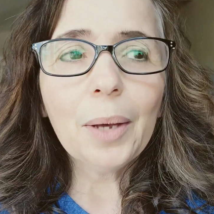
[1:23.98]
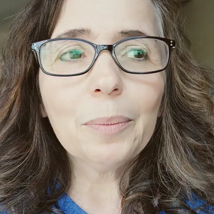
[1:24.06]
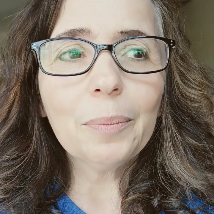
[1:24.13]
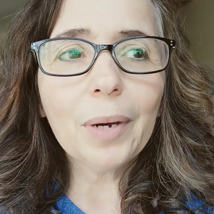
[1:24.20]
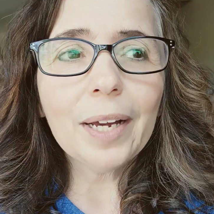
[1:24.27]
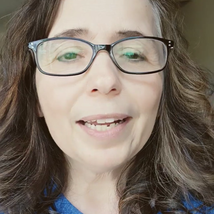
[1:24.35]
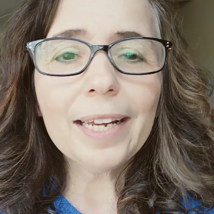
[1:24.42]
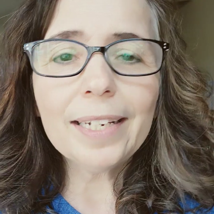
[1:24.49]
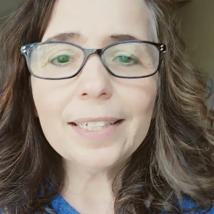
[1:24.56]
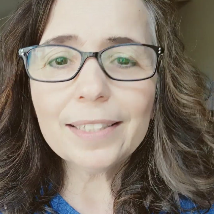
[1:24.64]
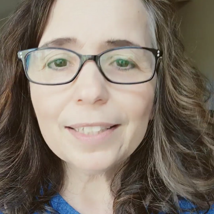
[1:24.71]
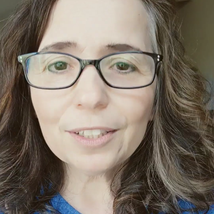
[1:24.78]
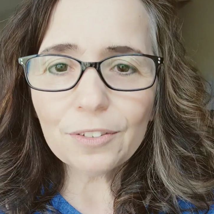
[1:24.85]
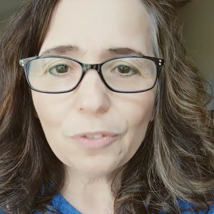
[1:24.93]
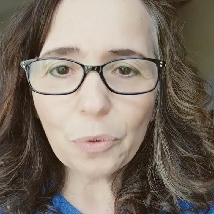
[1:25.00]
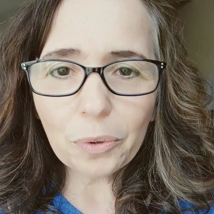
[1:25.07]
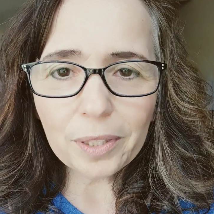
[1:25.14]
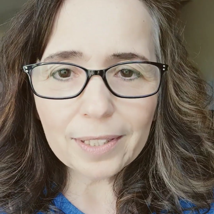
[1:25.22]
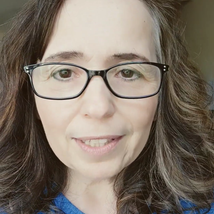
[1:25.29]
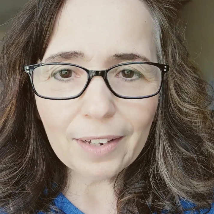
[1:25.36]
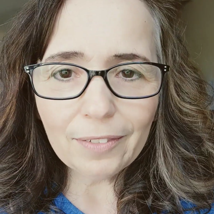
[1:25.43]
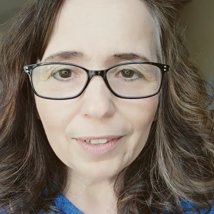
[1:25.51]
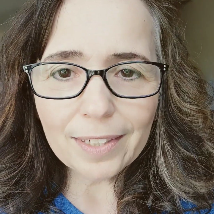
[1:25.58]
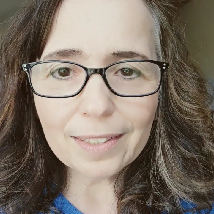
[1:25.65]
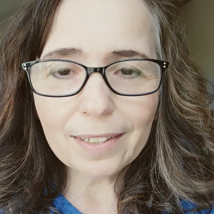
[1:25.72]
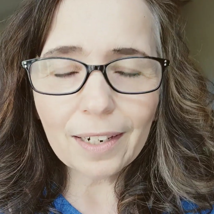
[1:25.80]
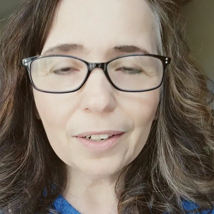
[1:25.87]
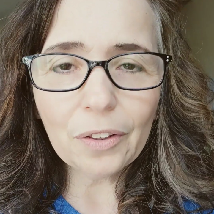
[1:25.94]
But 8647
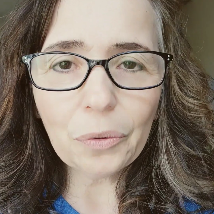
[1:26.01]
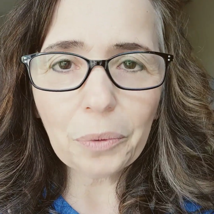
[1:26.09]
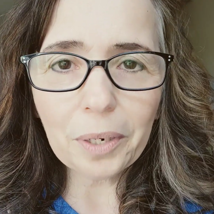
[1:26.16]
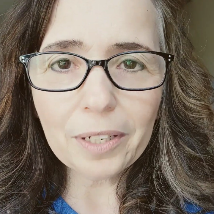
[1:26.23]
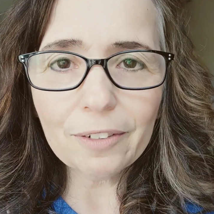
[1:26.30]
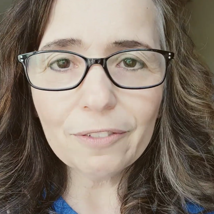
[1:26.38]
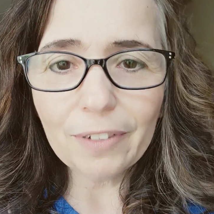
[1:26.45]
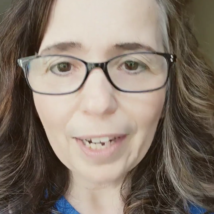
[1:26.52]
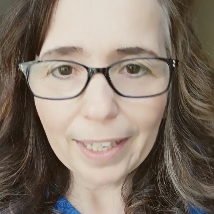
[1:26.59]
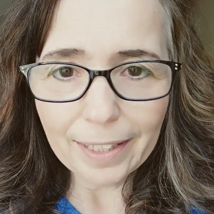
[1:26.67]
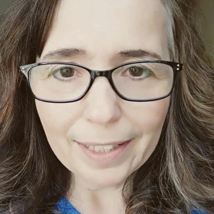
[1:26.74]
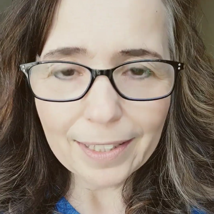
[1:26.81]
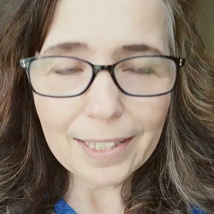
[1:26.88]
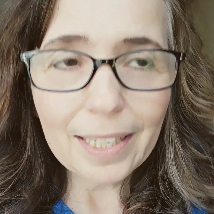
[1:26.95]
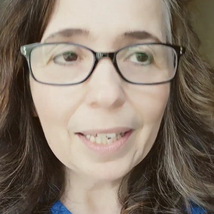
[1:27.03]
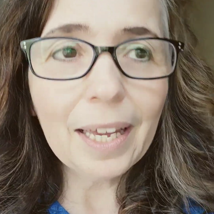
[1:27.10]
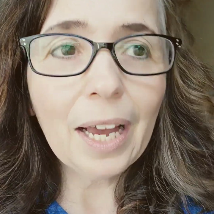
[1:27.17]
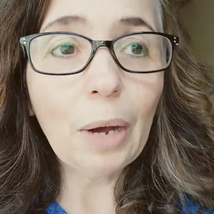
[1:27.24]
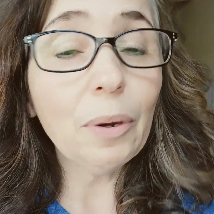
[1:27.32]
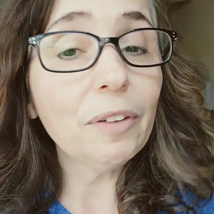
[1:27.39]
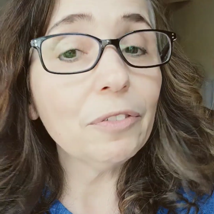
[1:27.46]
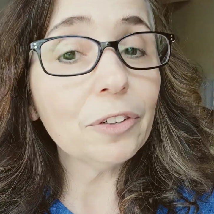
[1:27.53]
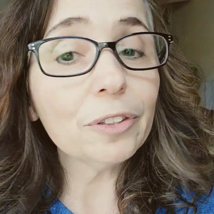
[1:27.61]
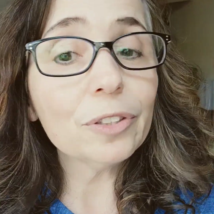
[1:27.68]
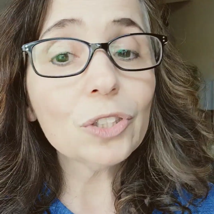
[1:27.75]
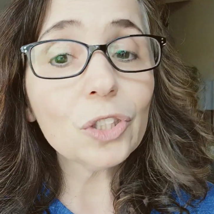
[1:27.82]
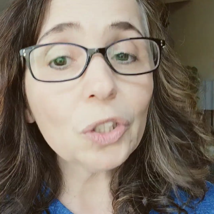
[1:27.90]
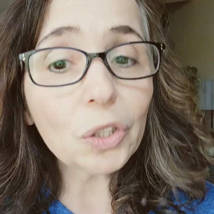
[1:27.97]
is not a threat of violence. However,
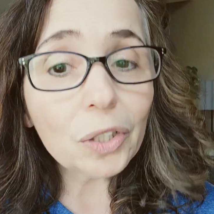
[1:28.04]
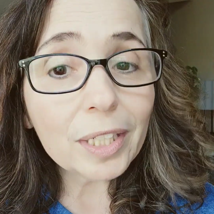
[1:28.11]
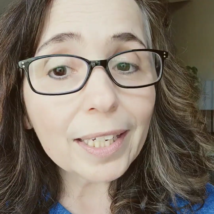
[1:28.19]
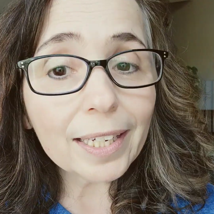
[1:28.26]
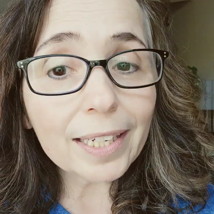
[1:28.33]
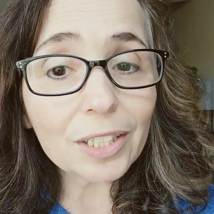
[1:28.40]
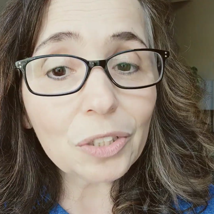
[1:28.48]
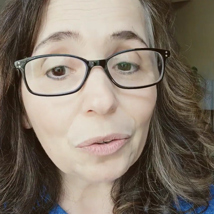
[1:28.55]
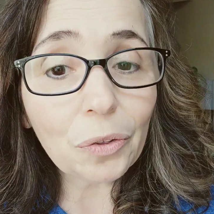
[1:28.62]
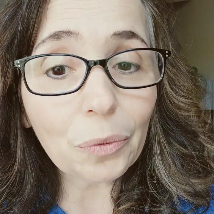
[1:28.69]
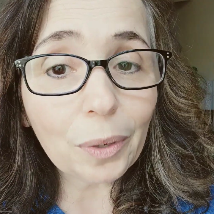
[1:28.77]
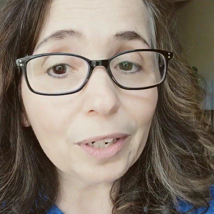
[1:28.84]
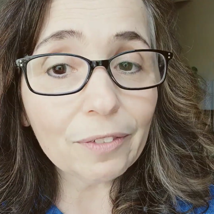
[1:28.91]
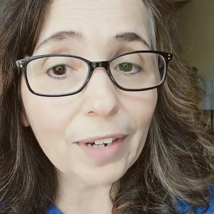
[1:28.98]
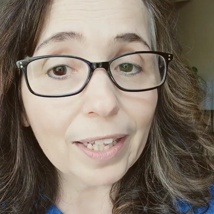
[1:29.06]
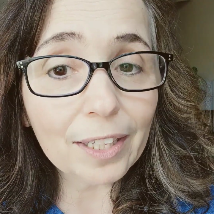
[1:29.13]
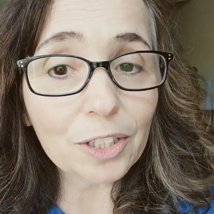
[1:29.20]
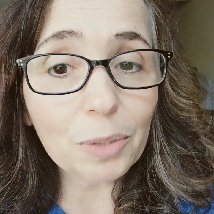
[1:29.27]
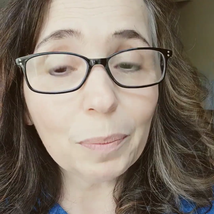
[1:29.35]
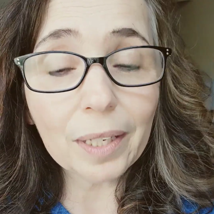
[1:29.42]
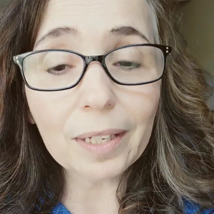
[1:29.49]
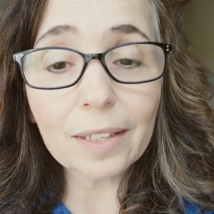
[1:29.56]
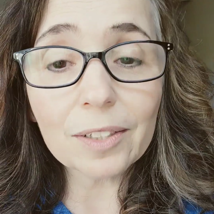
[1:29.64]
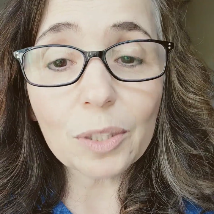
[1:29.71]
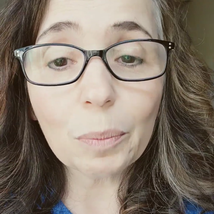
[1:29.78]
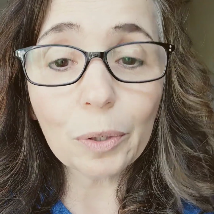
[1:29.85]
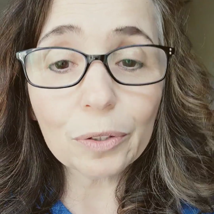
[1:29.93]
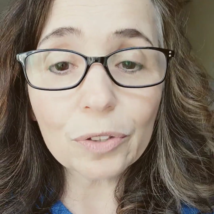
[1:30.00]
turning it into a threat of violence
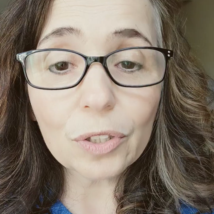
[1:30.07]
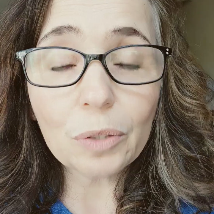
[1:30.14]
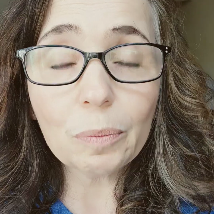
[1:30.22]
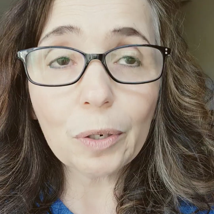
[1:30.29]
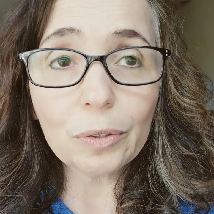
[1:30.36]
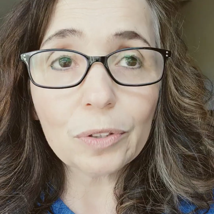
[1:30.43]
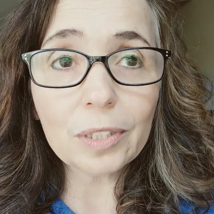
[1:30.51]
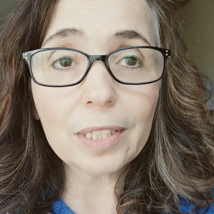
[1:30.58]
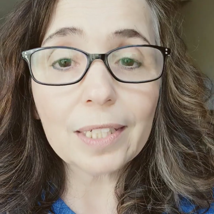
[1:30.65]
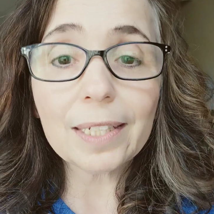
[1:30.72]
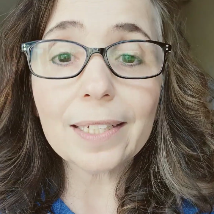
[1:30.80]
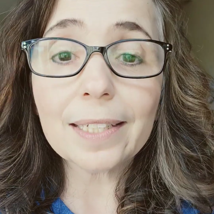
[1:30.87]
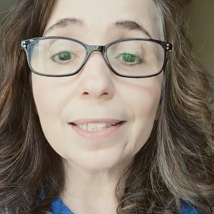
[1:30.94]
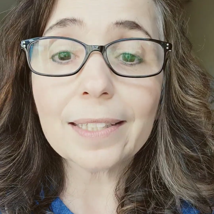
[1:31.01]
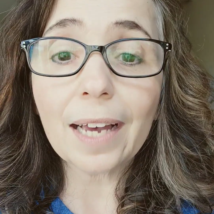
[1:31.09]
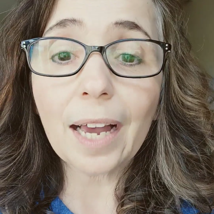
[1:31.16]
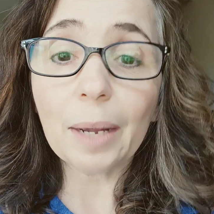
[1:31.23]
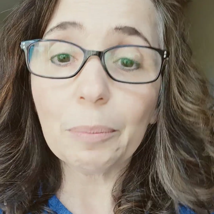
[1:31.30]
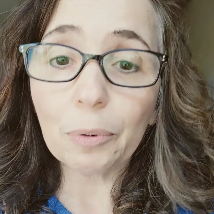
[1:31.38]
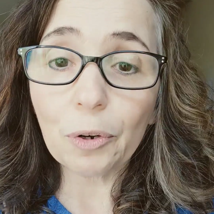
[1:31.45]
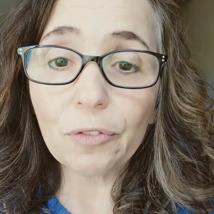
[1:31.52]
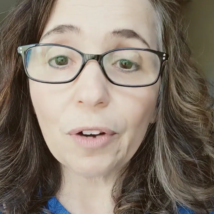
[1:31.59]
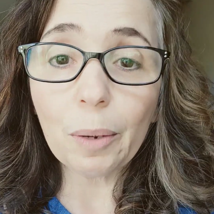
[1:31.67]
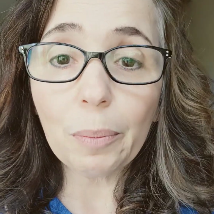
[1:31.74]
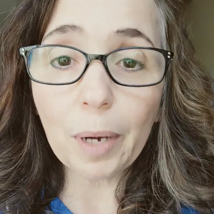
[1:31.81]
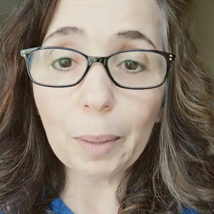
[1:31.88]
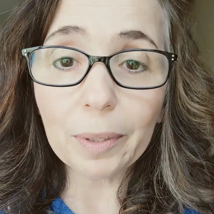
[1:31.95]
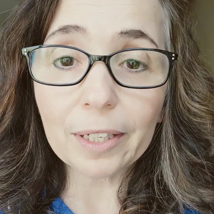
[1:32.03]
because the person who posted it is a high-profile
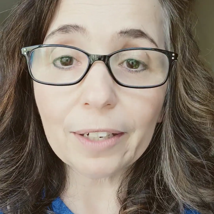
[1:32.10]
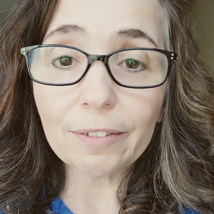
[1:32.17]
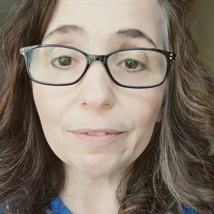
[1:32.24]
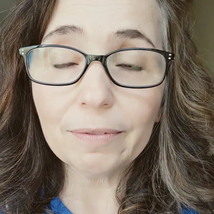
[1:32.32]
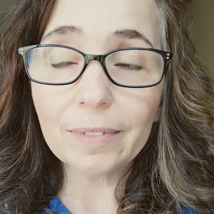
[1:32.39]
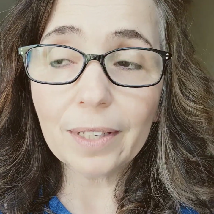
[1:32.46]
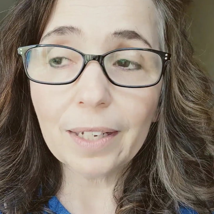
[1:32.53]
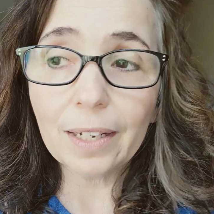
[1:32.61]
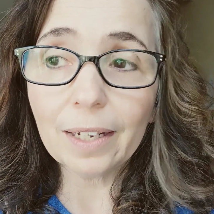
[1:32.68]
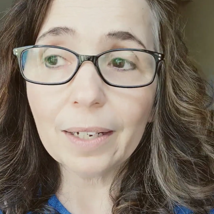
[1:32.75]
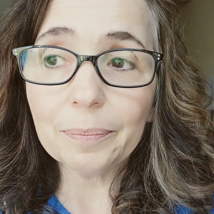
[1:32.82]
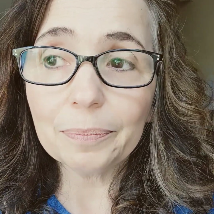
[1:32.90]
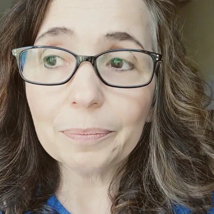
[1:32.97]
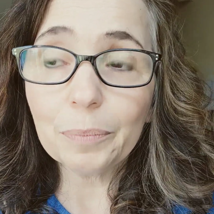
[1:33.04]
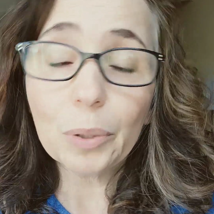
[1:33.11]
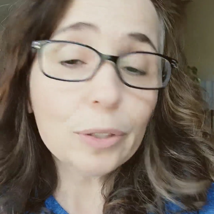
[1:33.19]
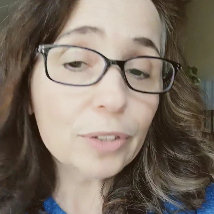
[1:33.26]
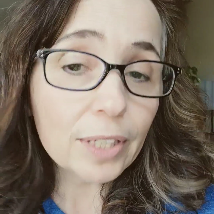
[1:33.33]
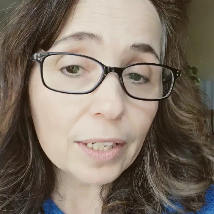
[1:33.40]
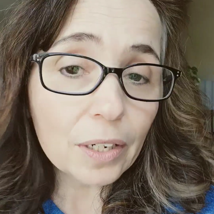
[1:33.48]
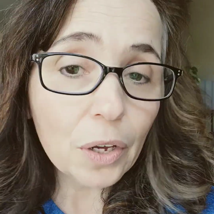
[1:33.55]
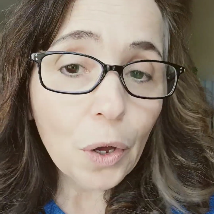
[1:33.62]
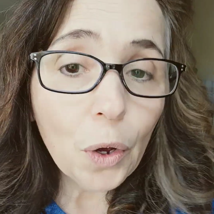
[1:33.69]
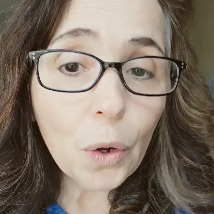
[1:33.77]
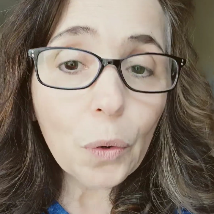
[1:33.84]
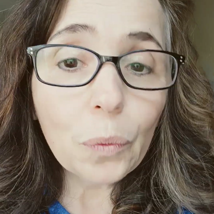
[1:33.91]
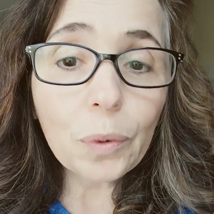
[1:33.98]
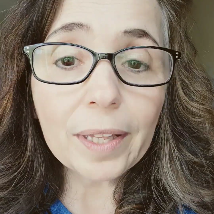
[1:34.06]
public person
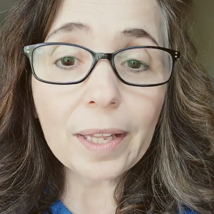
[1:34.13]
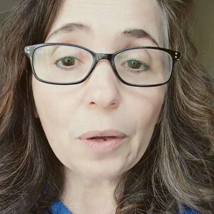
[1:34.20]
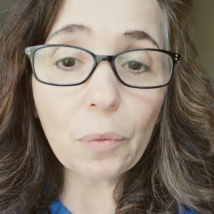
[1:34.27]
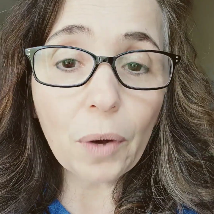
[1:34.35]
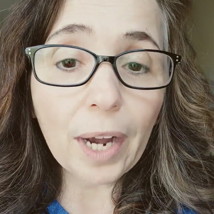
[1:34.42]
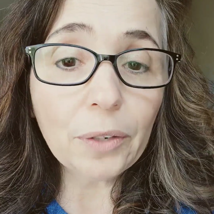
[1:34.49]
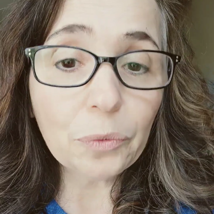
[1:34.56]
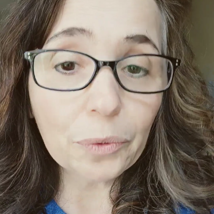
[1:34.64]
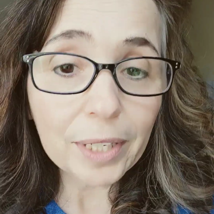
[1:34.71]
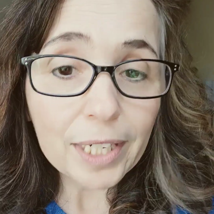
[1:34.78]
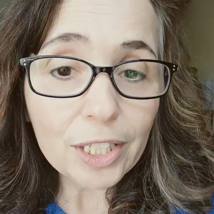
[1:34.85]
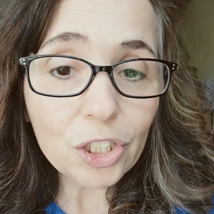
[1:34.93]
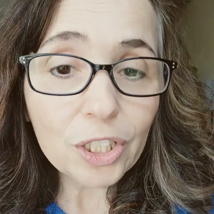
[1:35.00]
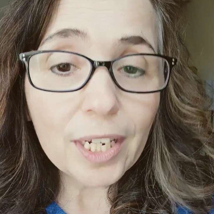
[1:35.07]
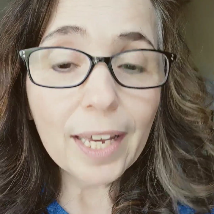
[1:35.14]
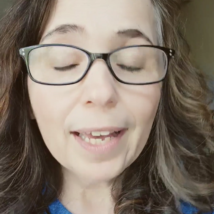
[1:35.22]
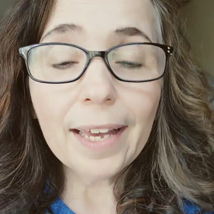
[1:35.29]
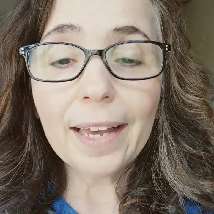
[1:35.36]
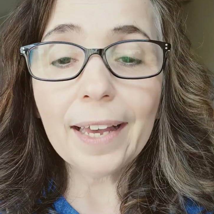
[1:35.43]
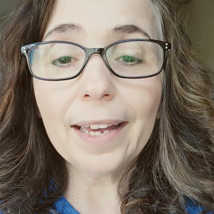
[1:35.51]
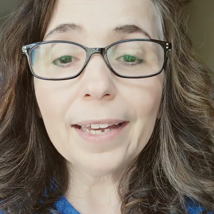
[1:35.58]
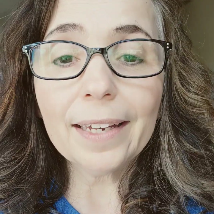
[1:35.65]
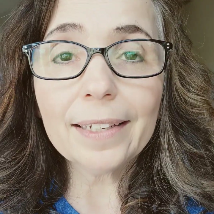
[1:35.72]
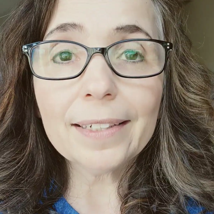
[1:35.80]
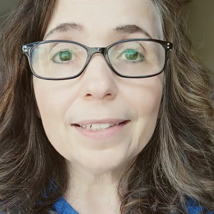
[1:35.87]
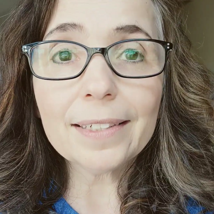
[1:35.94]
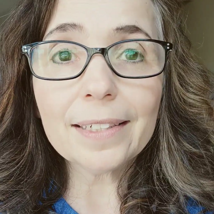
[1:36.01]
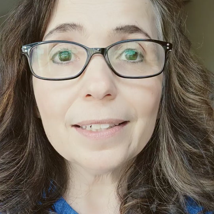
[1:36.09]
with a wide reach
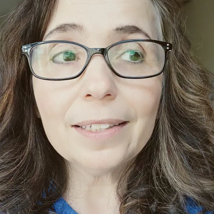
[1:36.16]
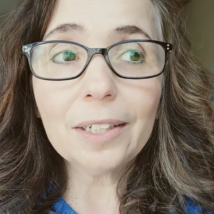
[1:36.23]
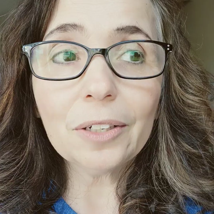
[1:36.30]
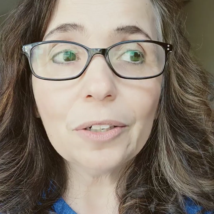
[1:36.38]
and,